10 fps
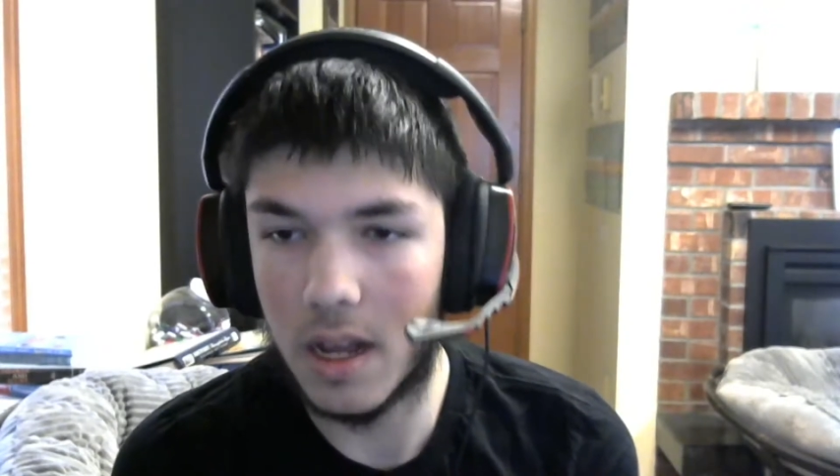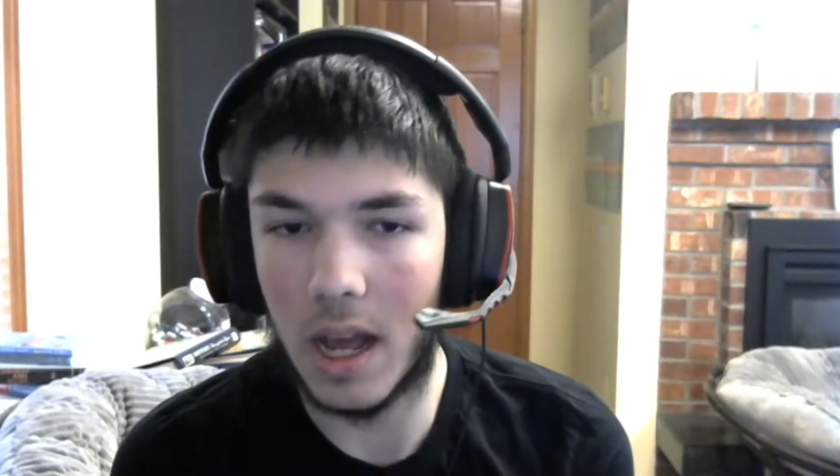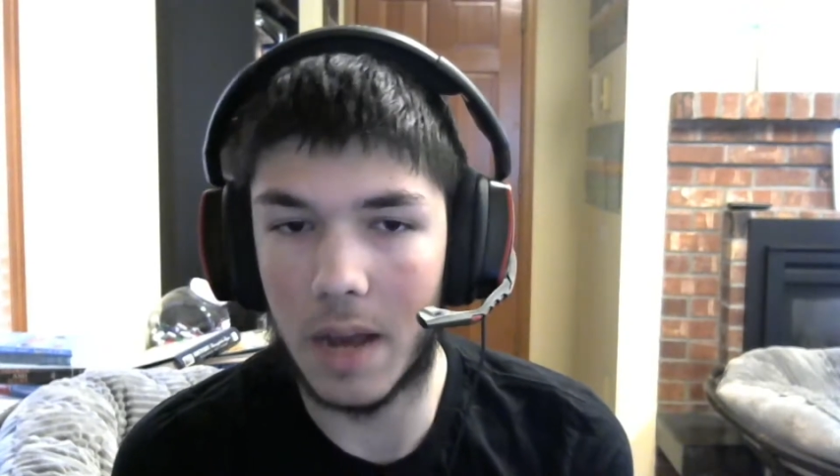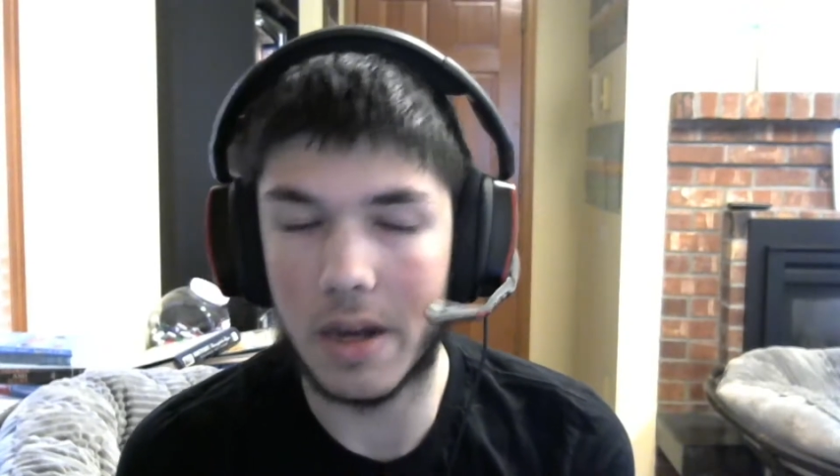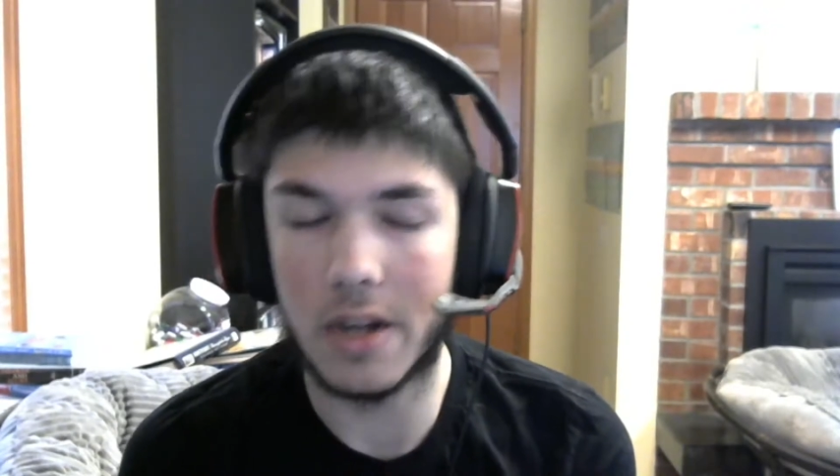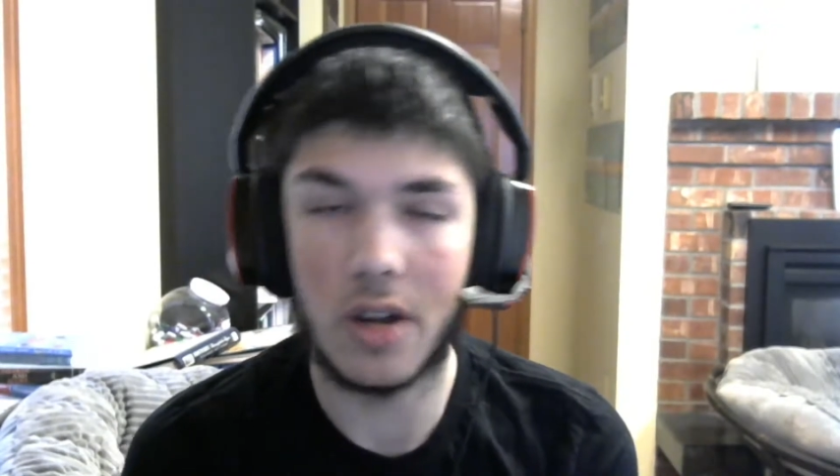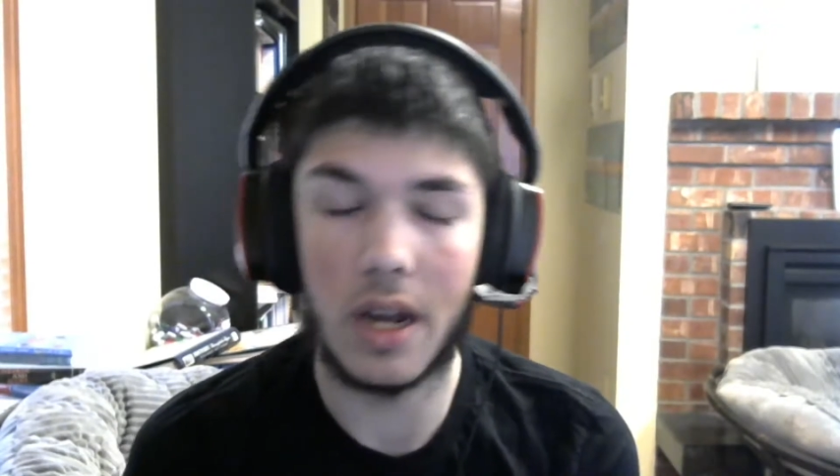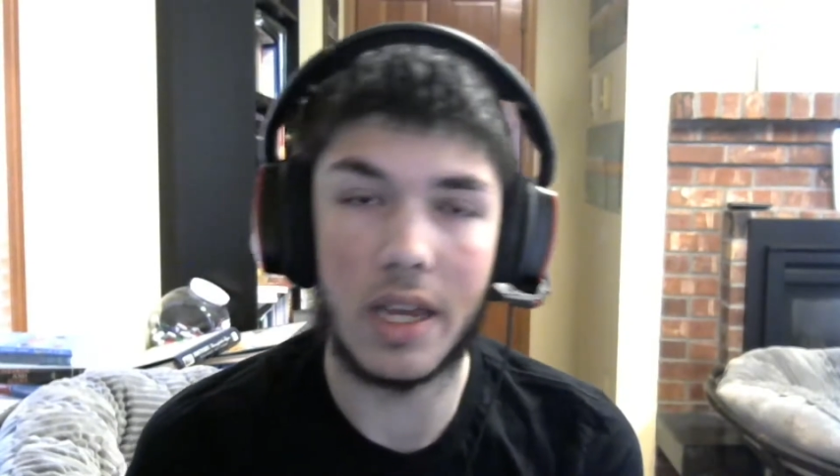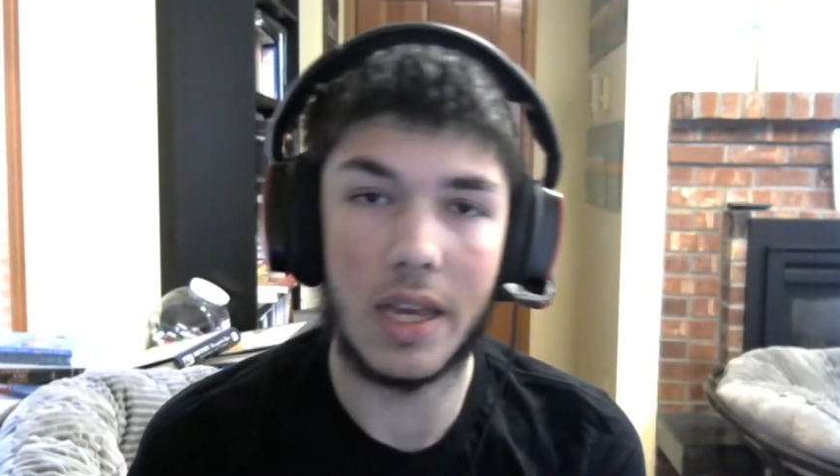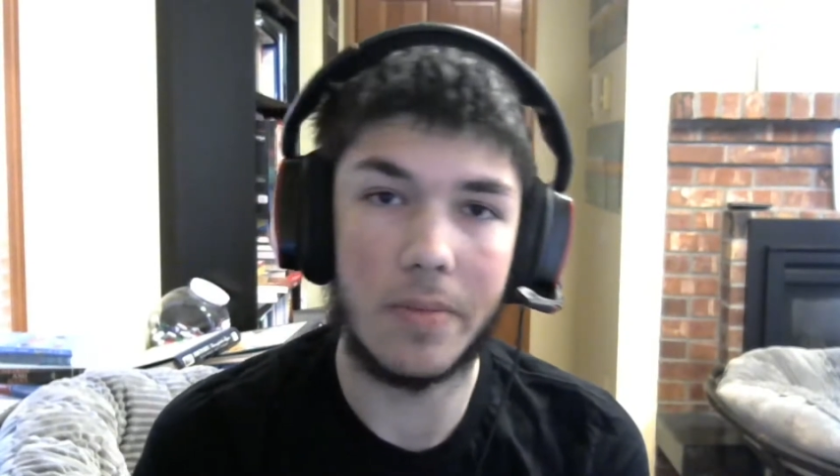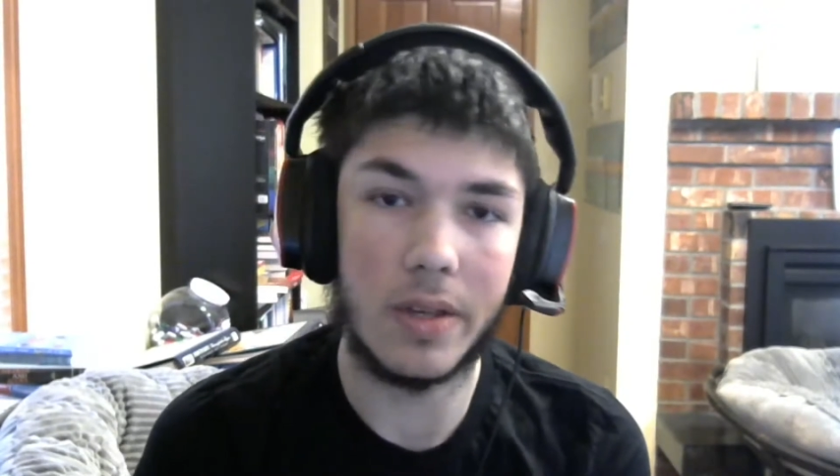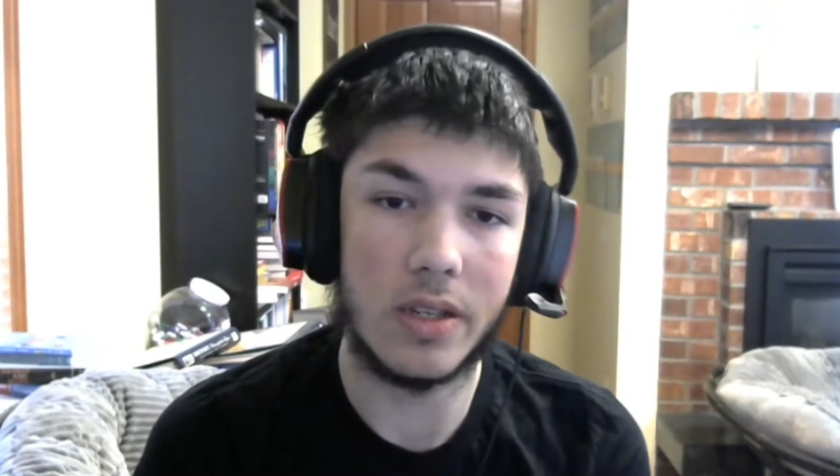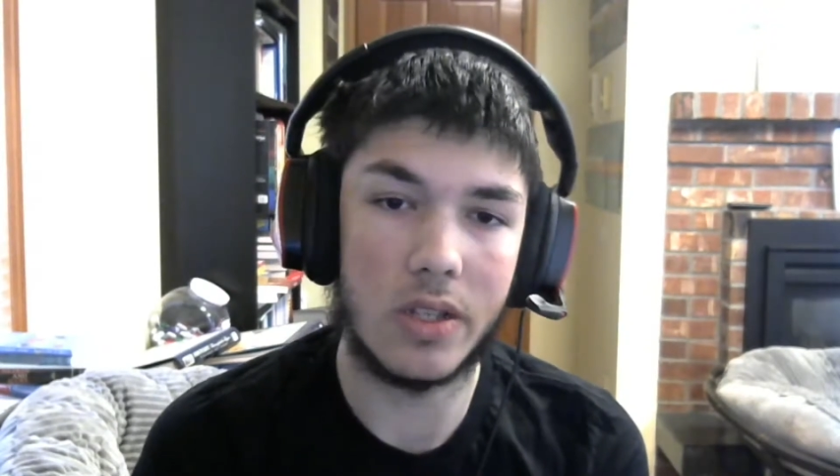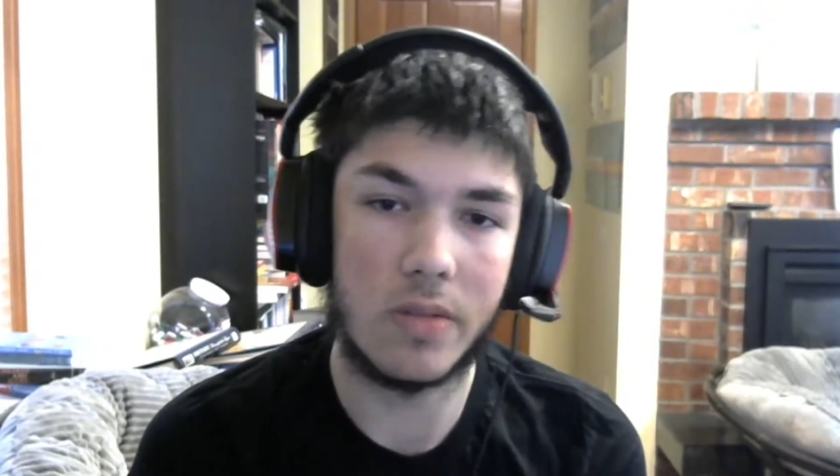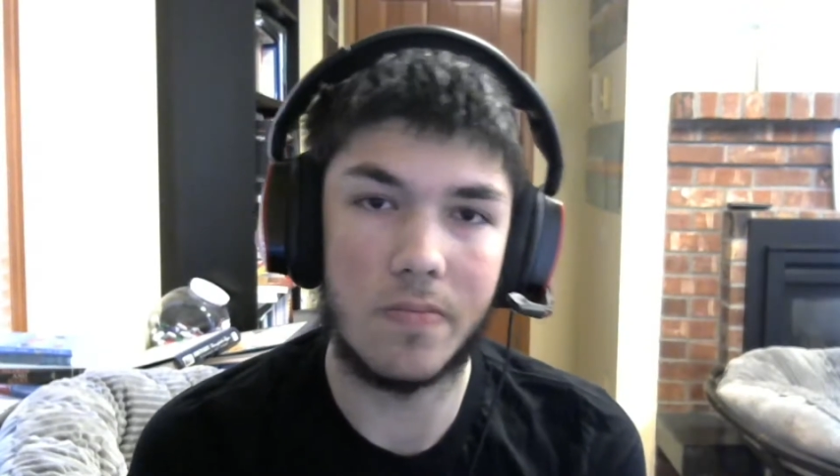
I'm going to try to keep this